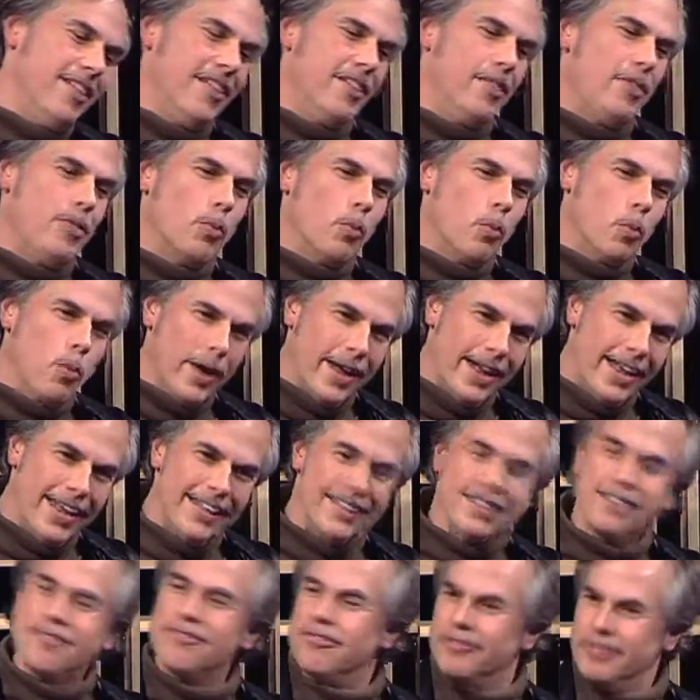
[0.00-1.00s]
the way
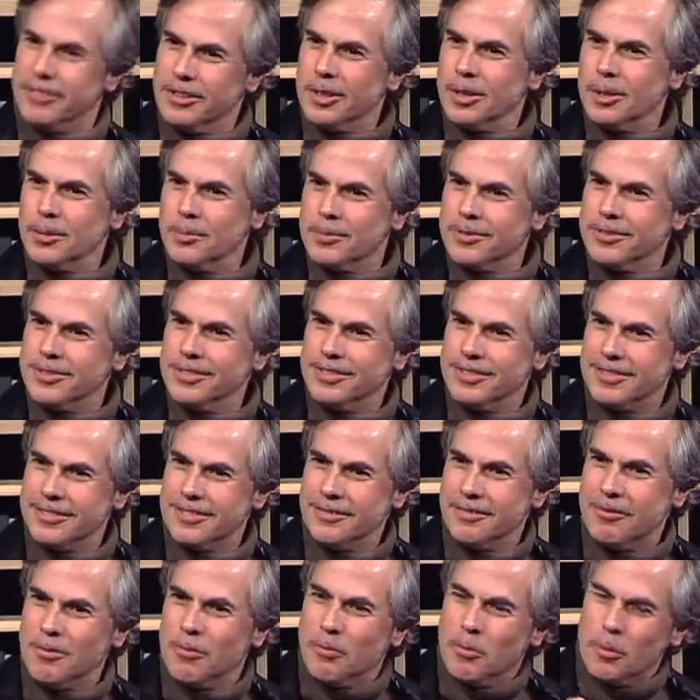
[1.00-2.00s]
that films
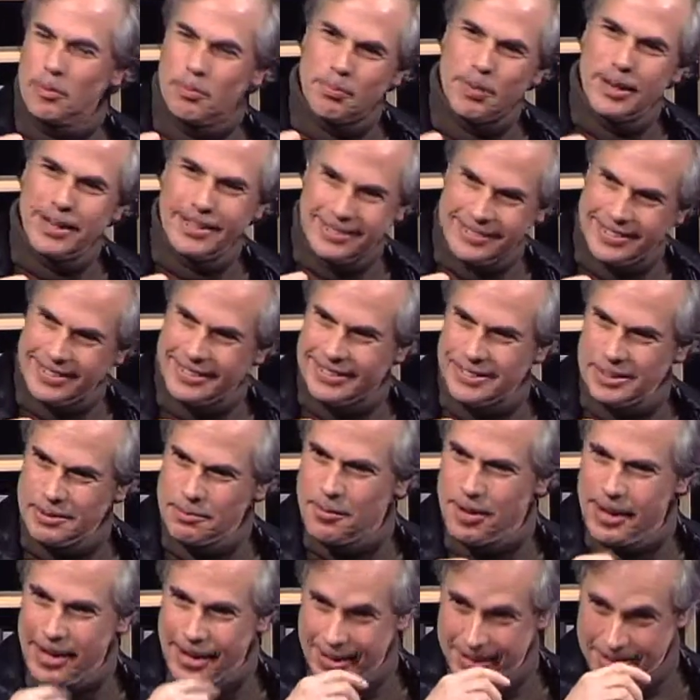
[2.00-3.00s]
were basically
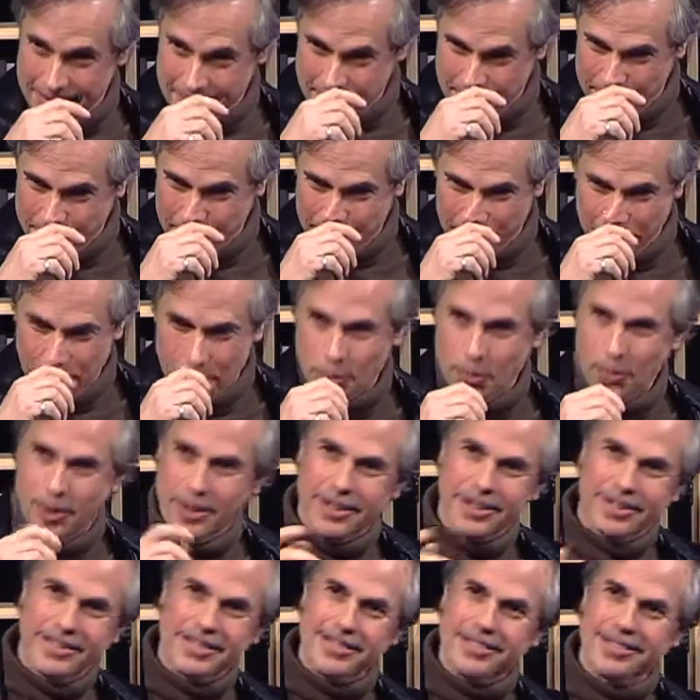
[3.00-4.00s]
made
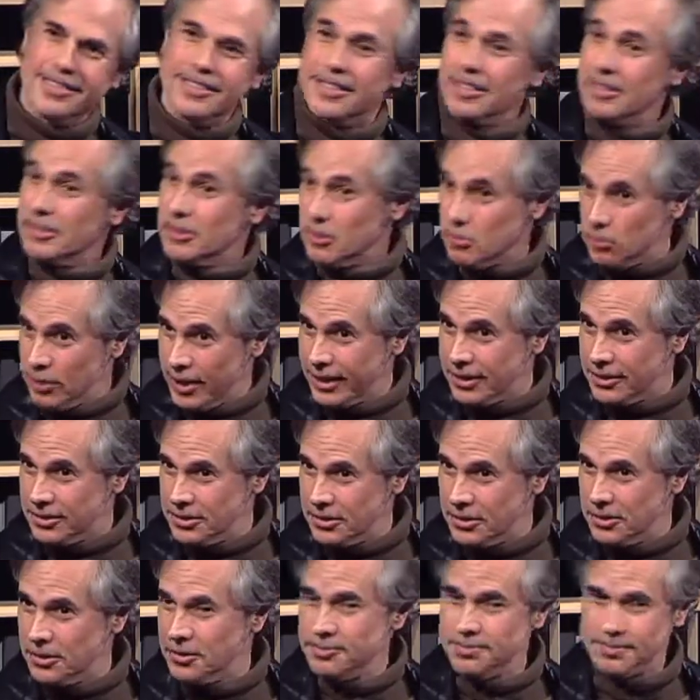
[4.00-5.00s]
was a
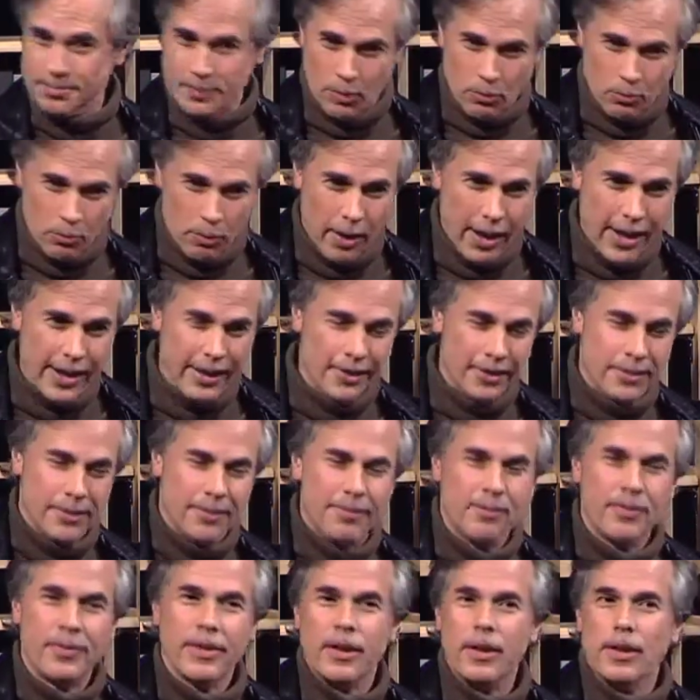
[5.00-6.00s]
director, writer,
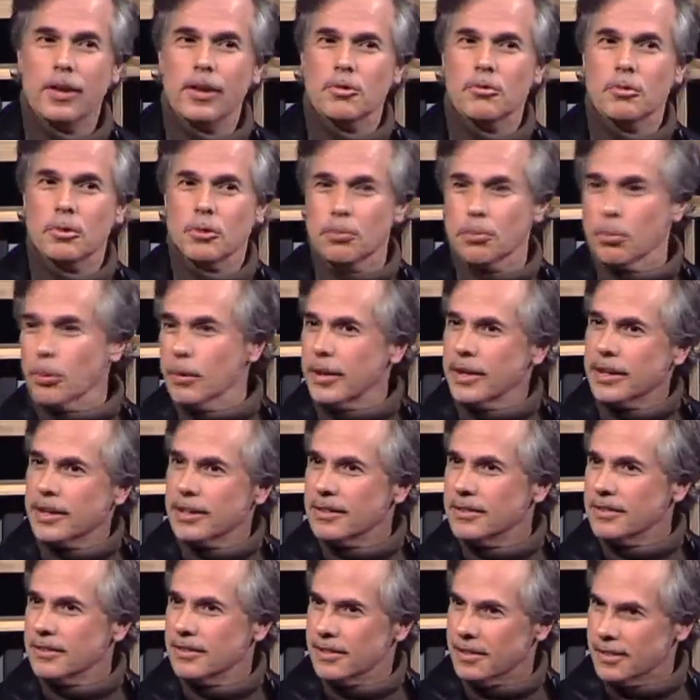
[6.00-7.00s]
would
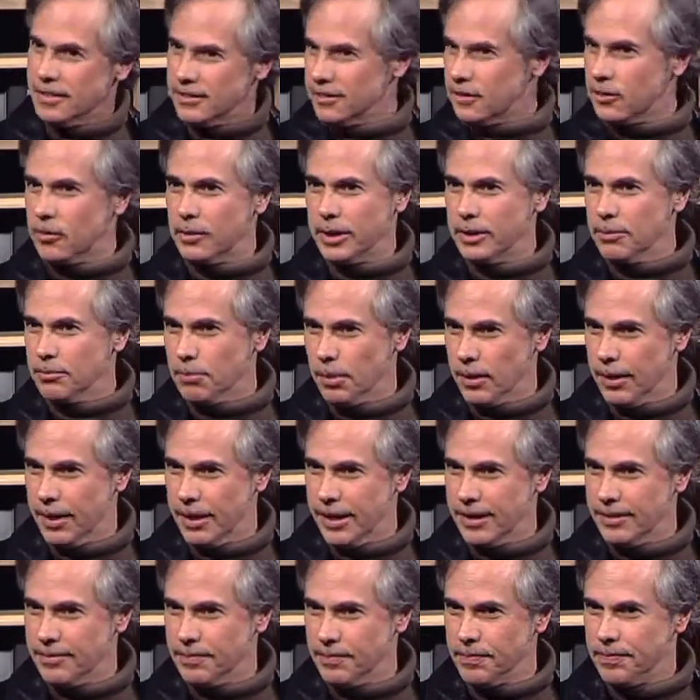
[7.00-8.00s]
bring a
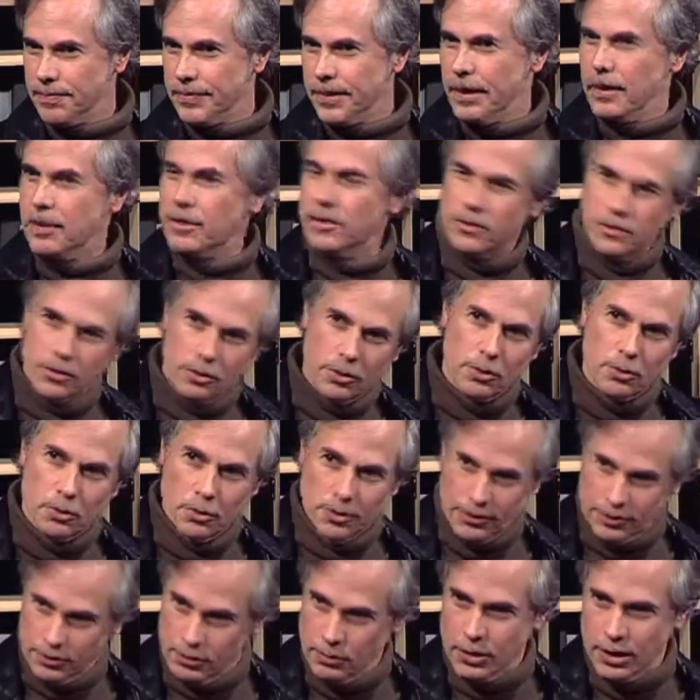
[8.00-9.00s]
screenplay to
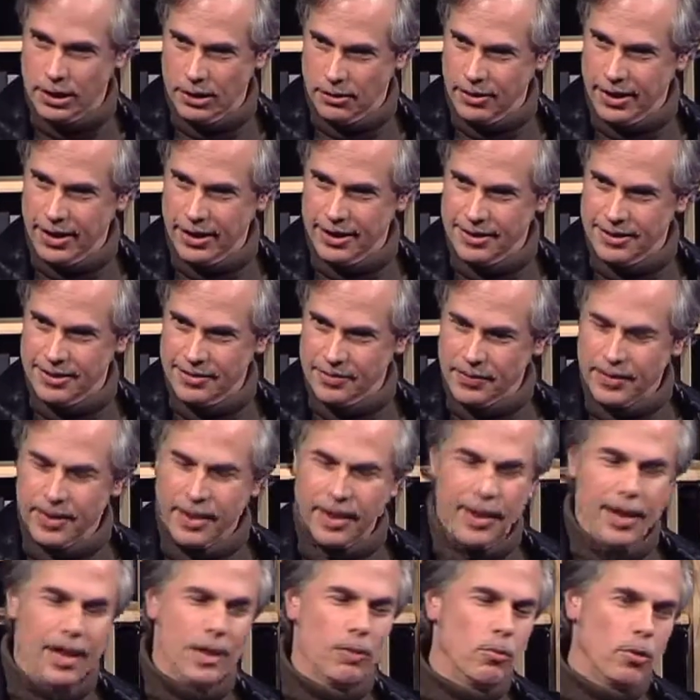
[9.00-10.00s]
a studio head
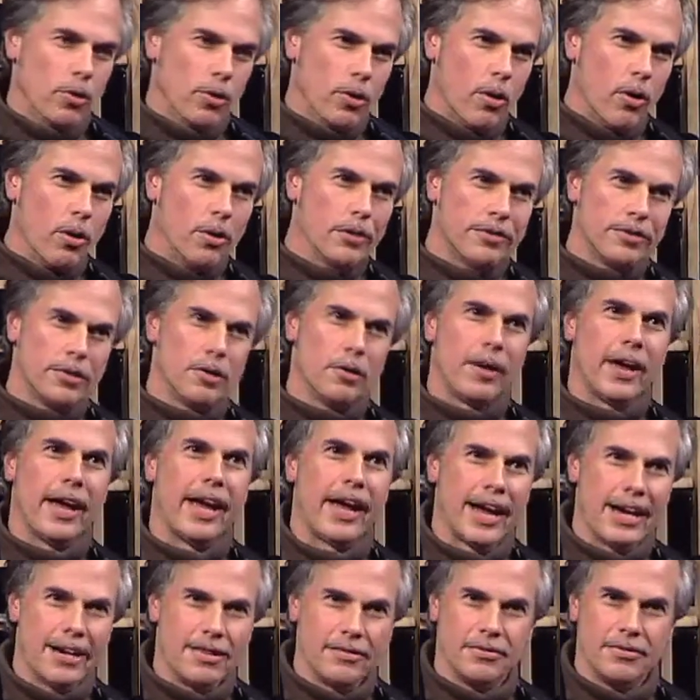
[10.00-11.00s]
and would also
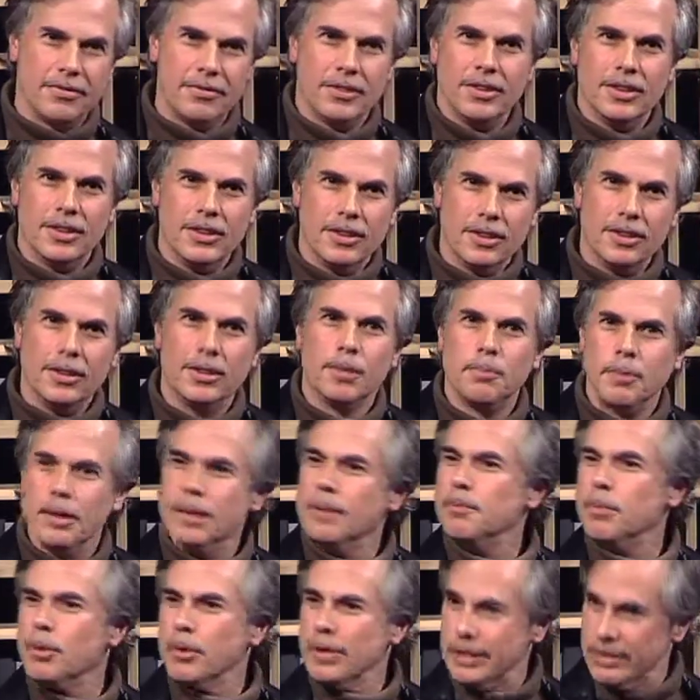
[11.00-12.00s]
have the
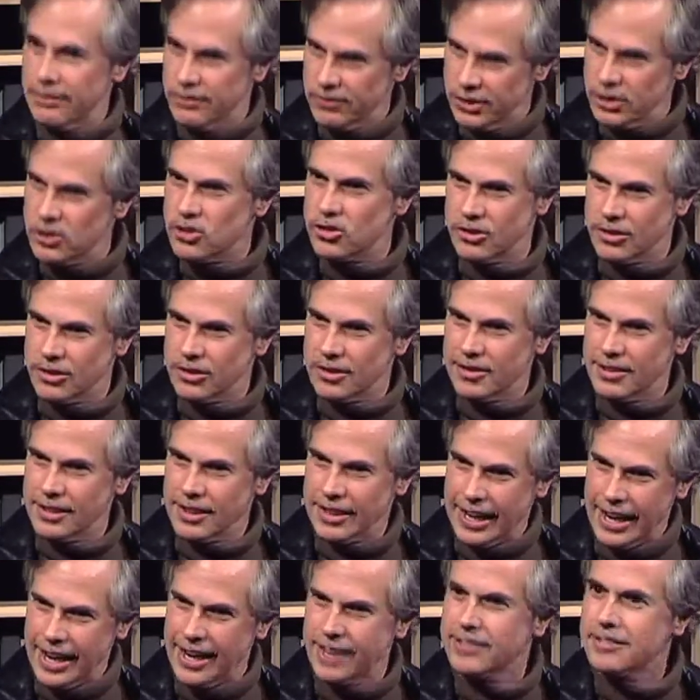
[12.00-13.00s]
people envisioned, the
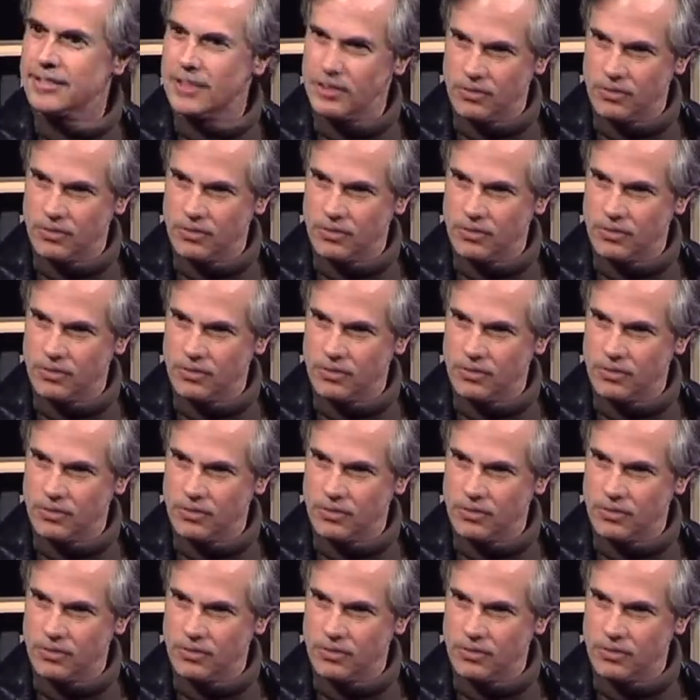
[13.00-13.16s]
cast